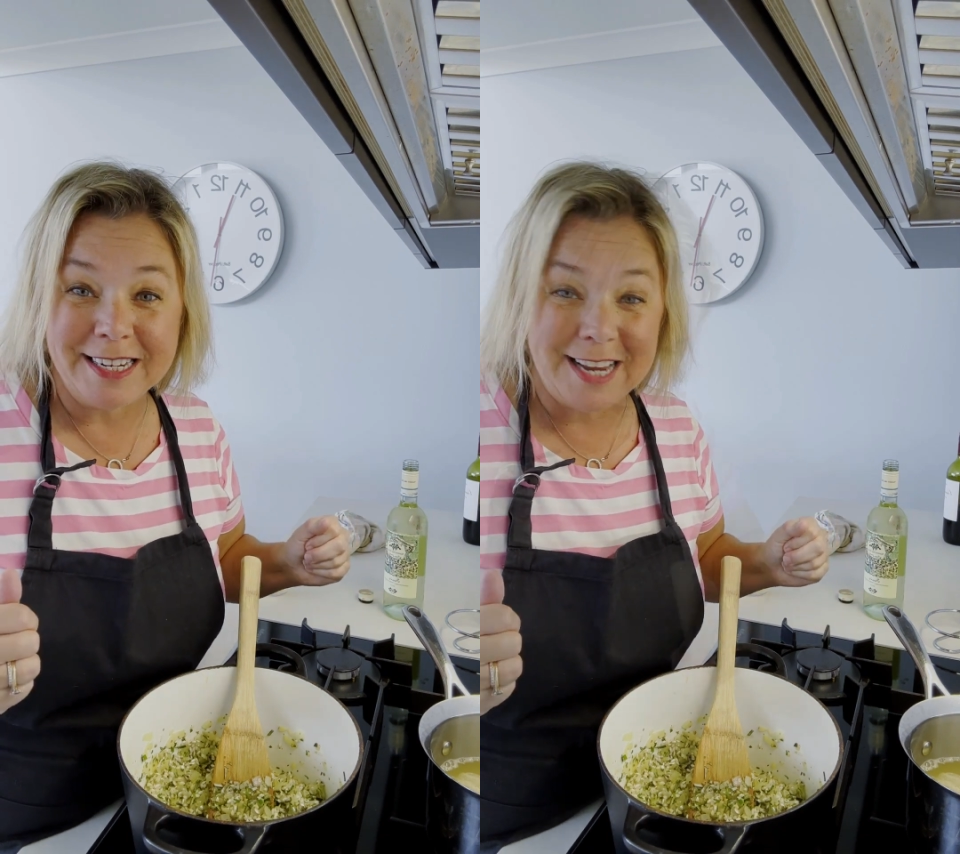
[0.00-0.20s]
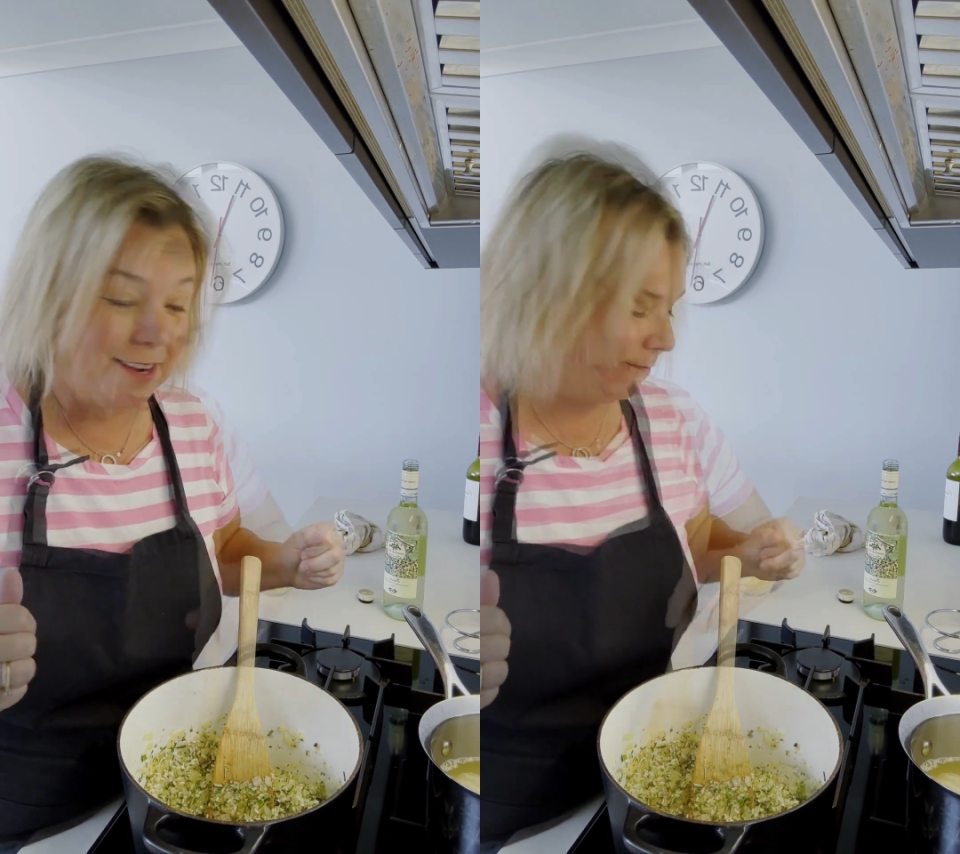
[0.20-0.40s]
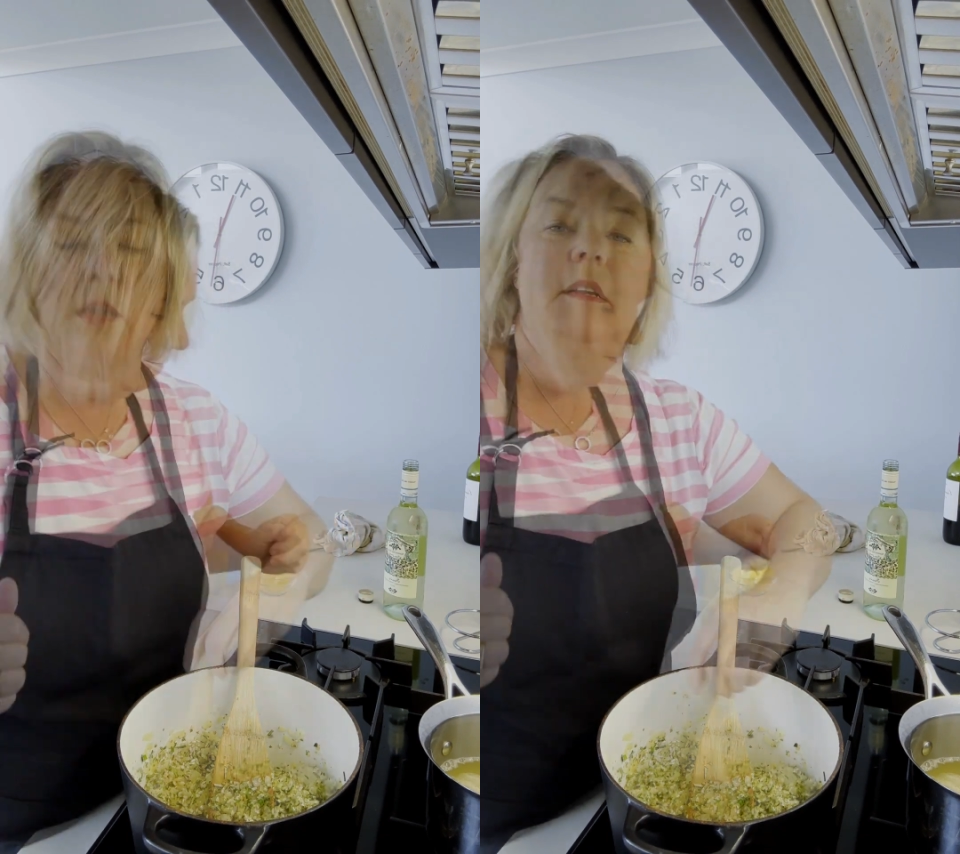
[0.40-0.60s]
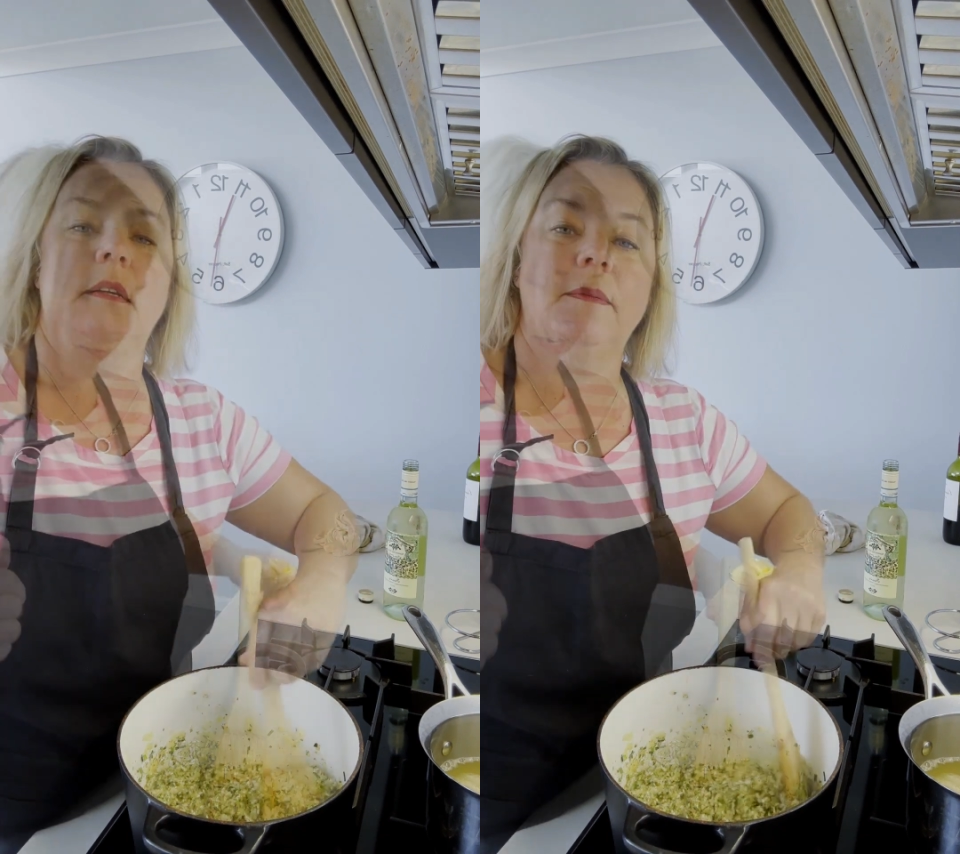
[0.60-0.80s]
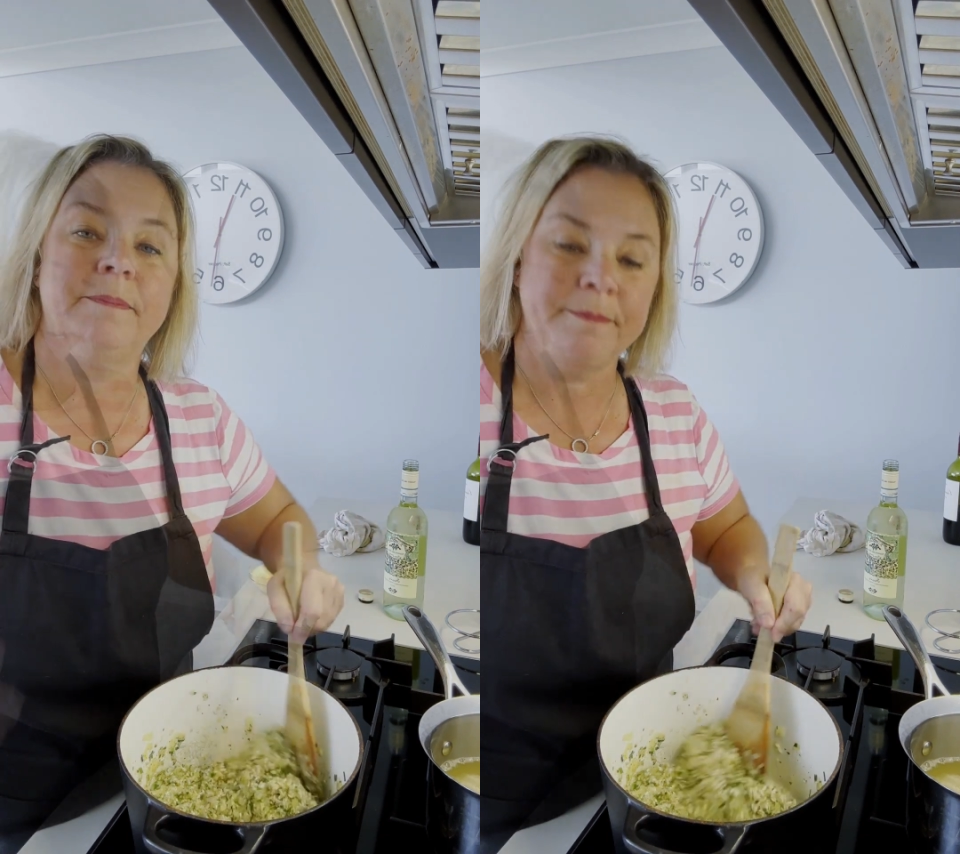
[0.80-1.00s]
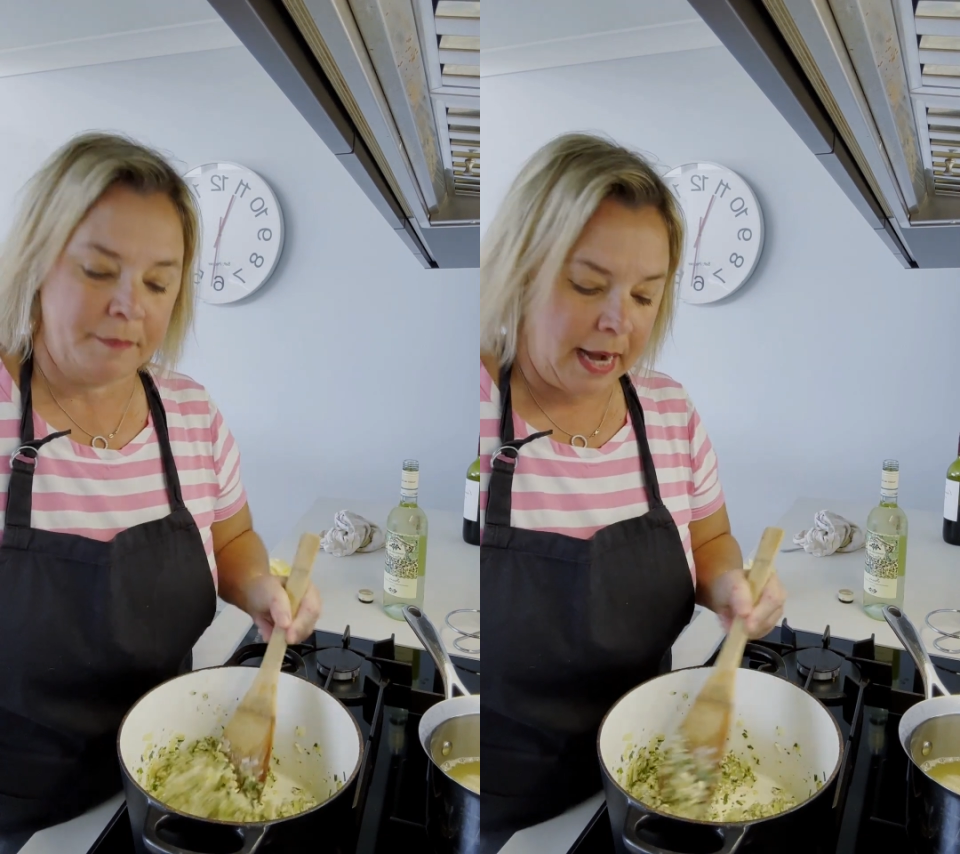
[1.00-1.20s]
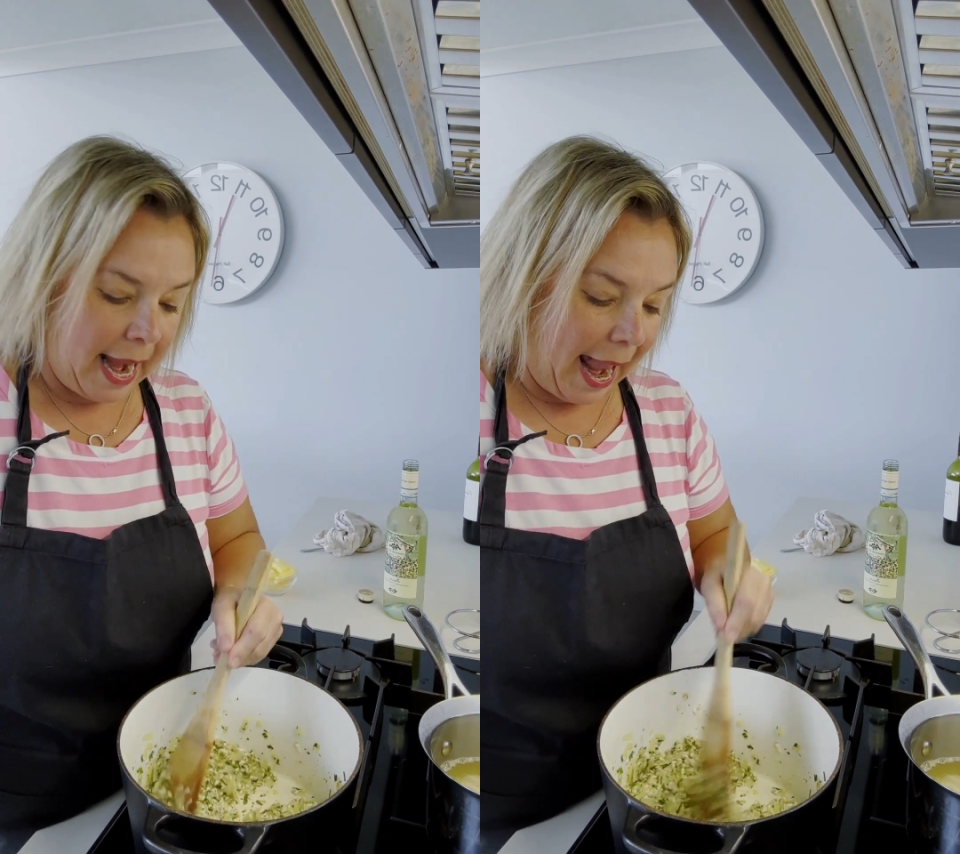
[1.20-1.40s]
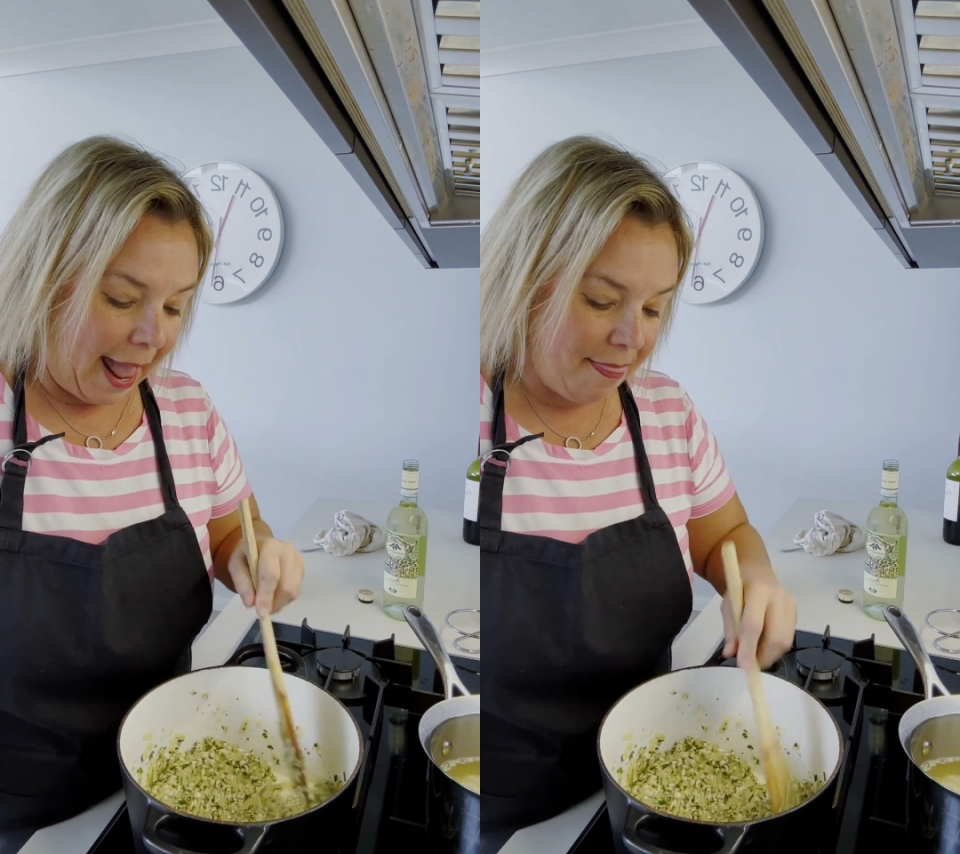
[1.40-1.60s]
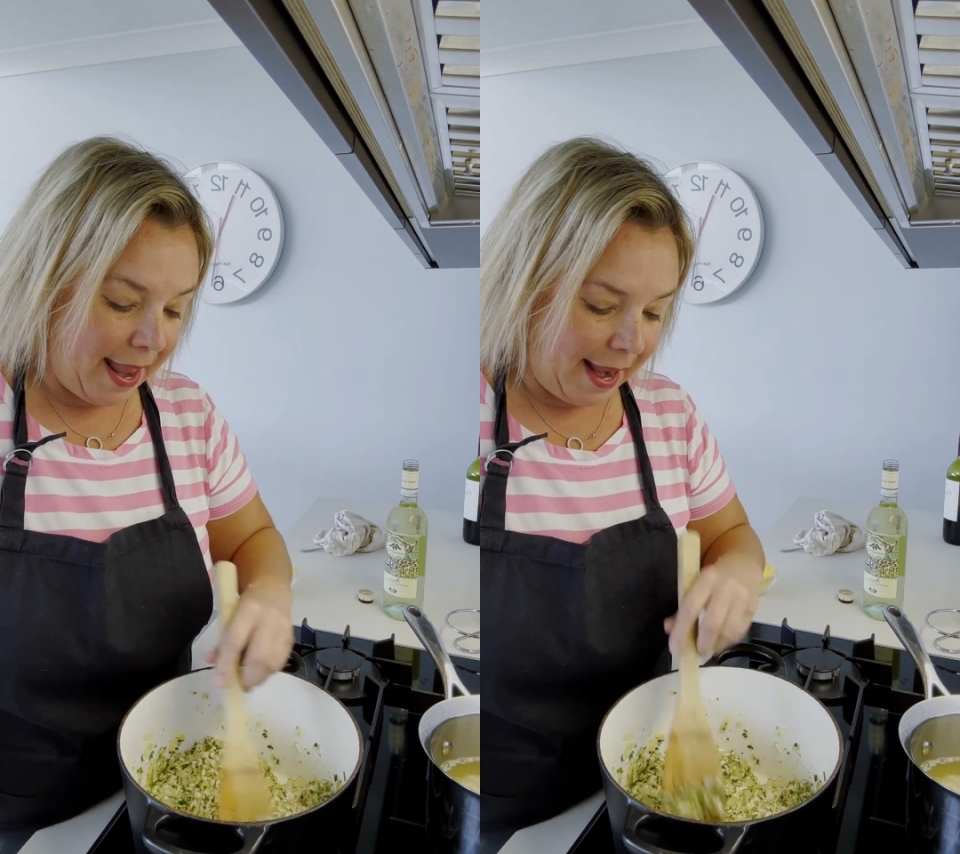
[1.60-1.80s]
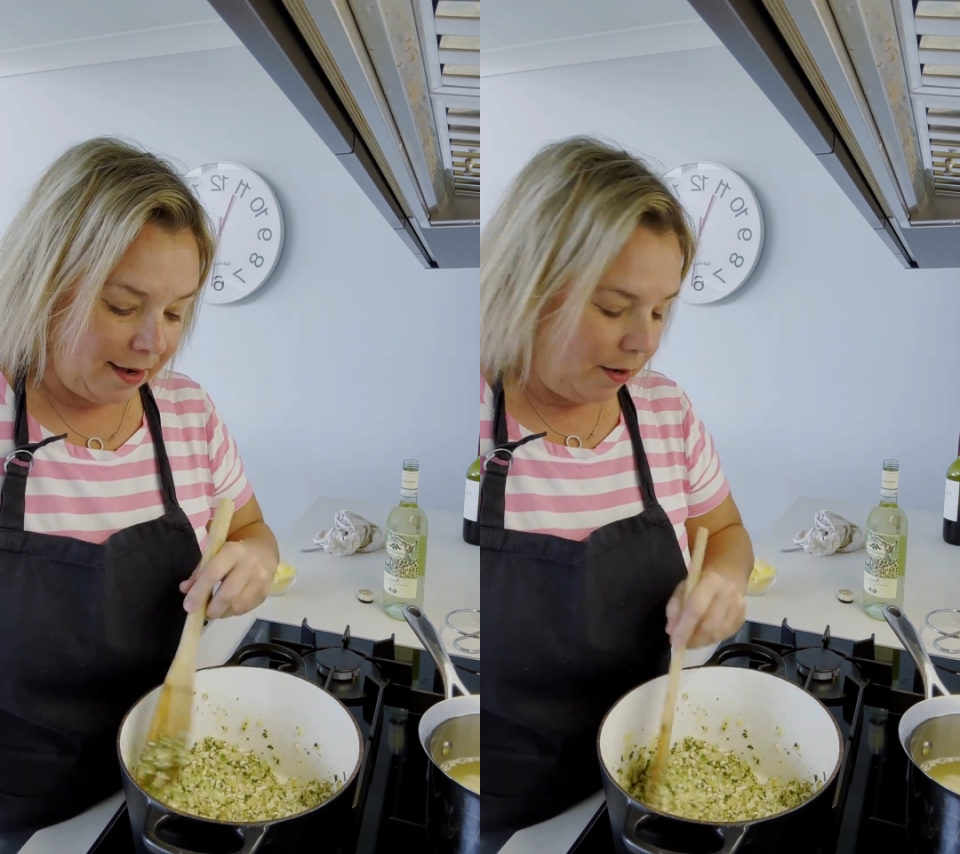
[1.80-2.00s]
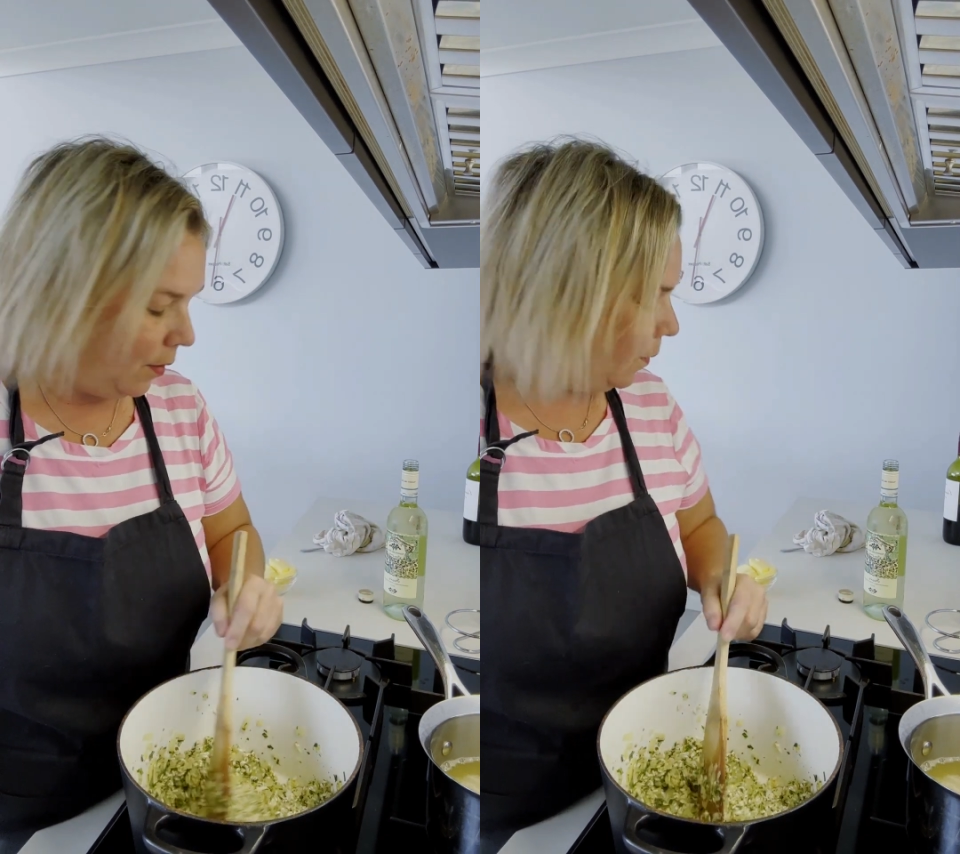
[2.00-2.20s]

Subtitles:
done. And then we're